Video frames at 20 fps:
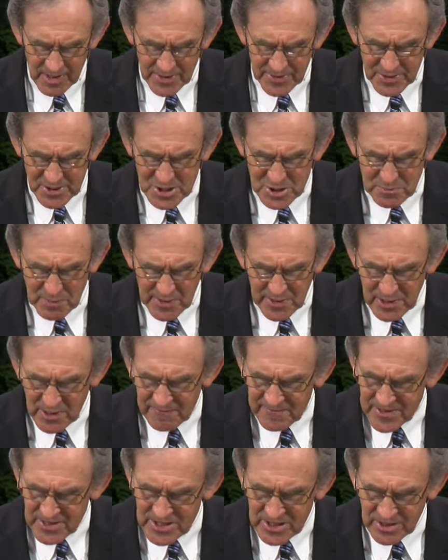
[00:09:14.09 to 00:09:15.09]
The spirit
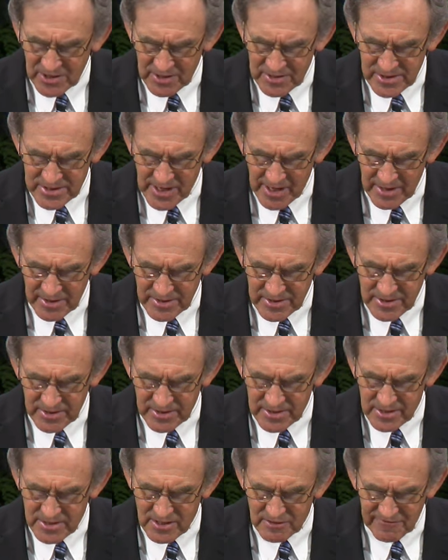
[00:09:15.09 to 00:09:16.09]
of discontent
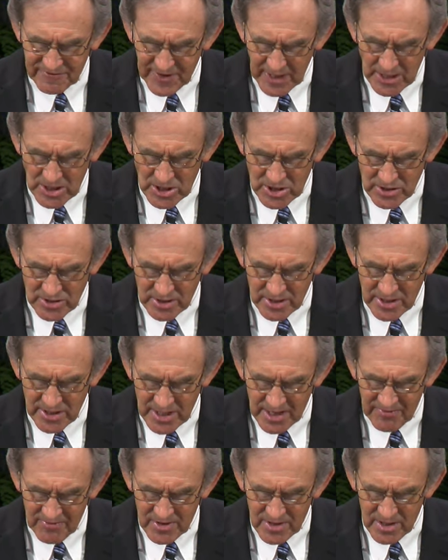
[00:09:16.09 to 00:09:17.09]
and disaffection had
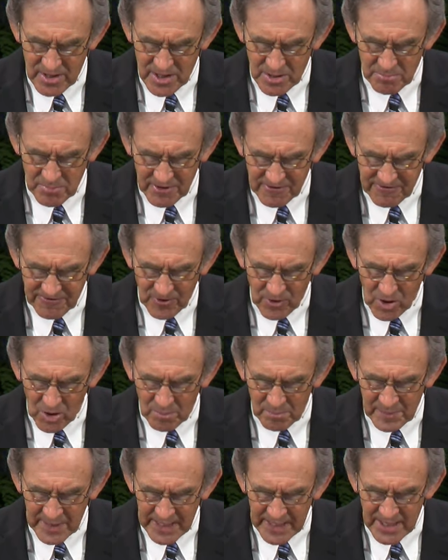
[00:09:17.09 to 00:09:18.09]
never before
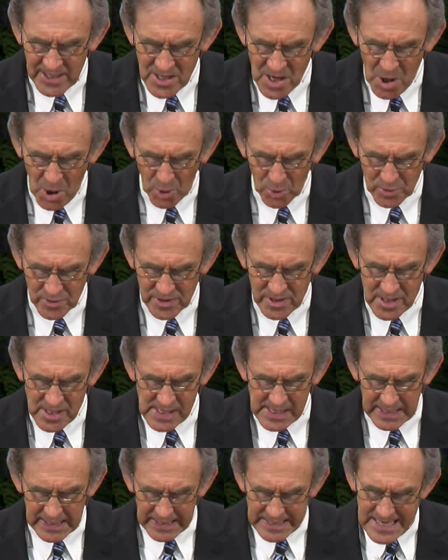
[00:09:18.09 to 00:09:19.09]
been known
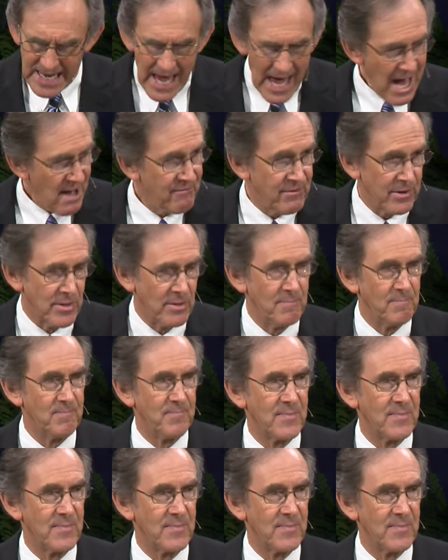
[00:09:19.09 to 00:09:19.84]
in heaven.